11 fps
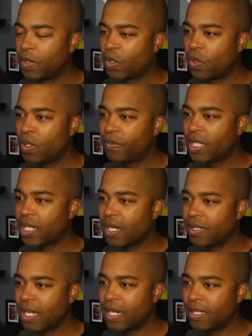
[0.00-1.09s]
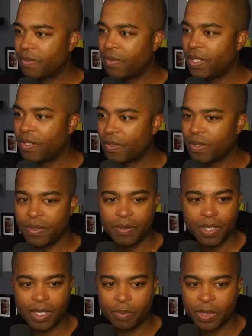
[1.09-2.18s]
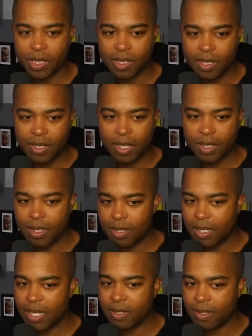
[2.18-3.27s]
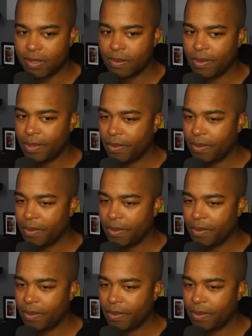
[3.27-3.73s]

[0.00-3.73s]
Be cool if they got Danny DeVito to do that, but he like this guy's awesome